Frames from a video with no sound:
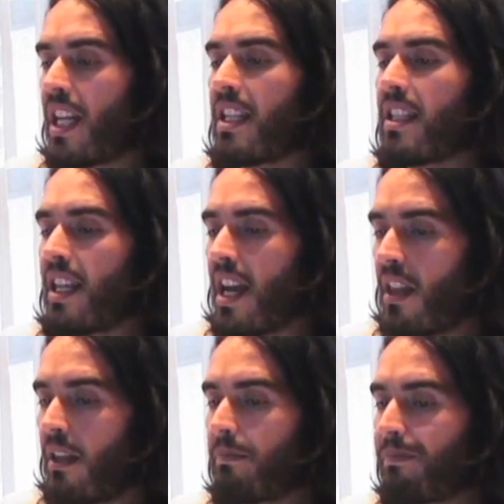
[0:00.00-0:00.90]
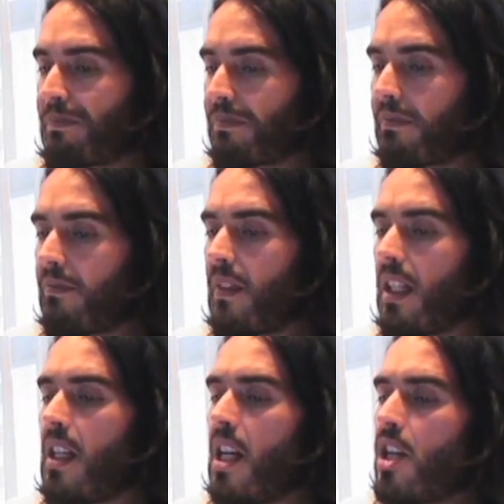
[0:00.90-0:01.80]
there together.
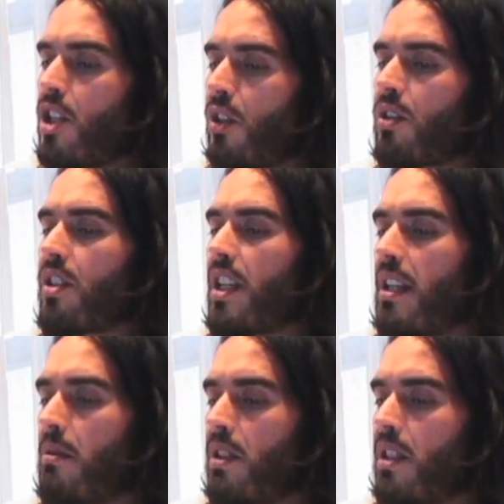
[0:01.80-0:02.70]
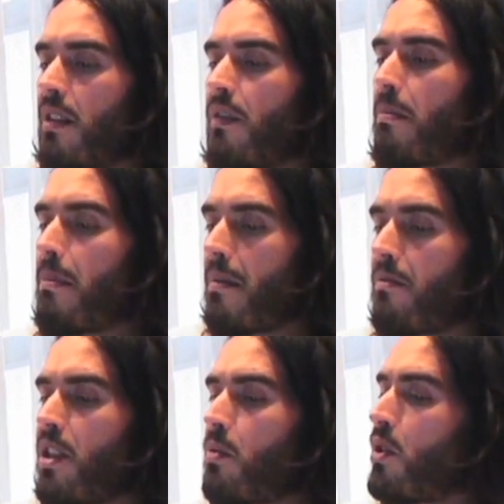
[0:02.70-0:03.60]
John said it was as if the
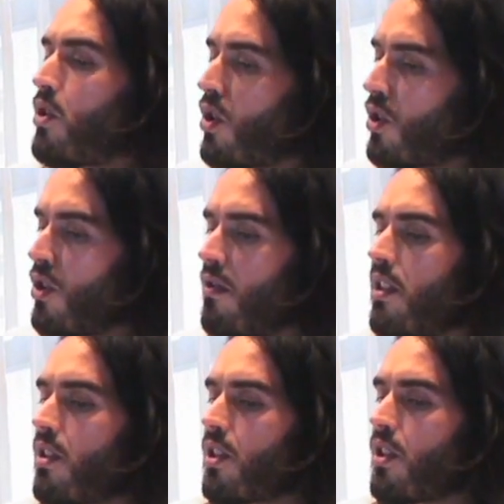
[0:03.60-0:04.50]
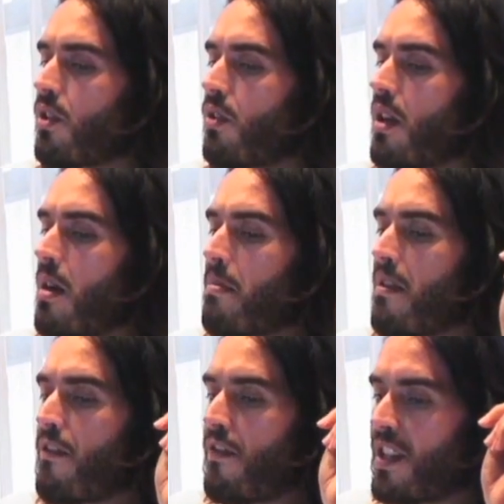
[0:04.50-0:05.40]
memories were not neurological,
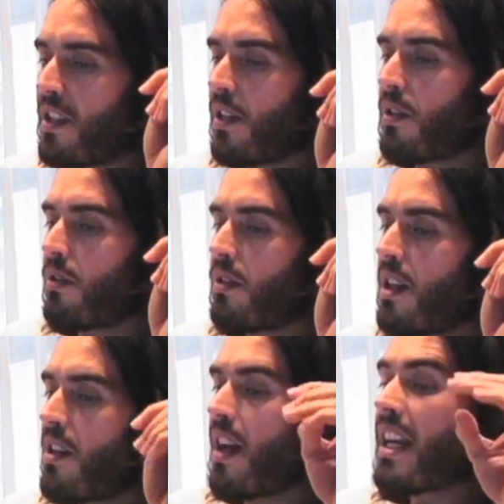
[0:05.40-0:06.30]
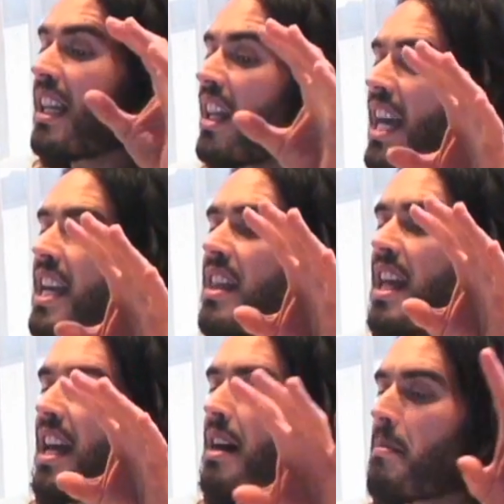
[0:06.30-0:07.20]
but physical. They lay
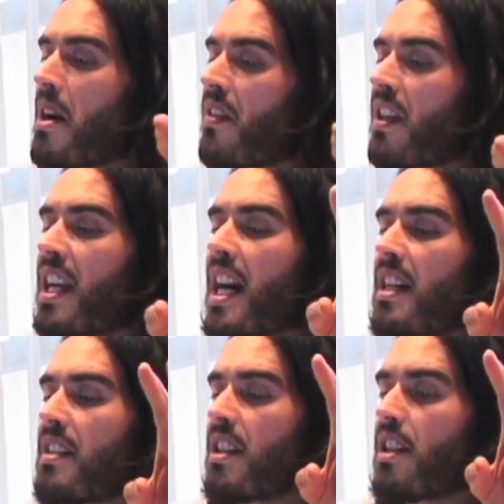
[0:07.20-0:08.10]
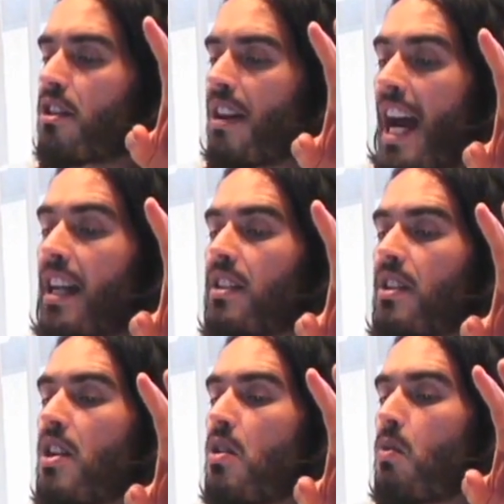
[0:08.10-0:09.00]
there among the gutters and cracks,
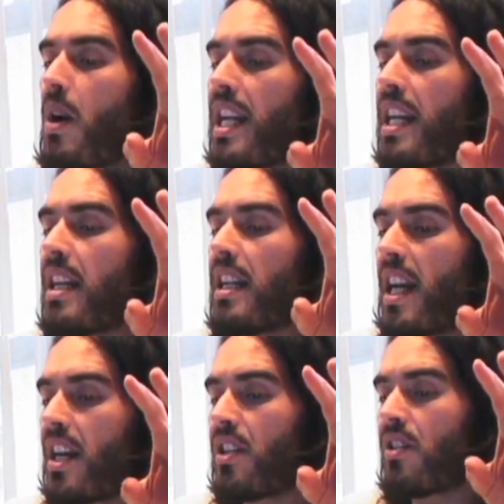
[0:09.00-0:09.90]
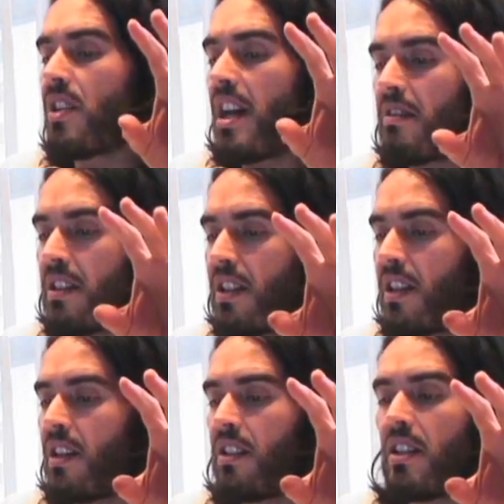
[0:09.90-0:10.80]
waiting collection on our
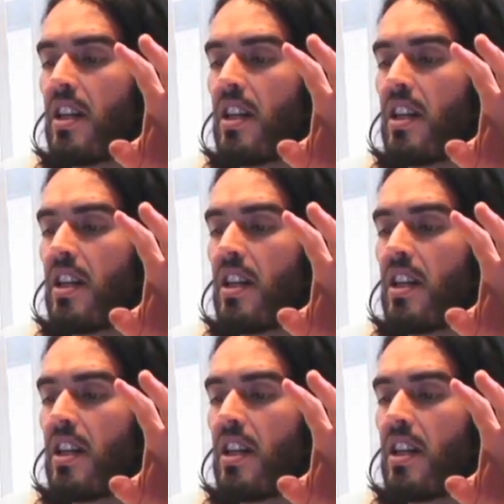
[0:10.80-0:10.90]
return,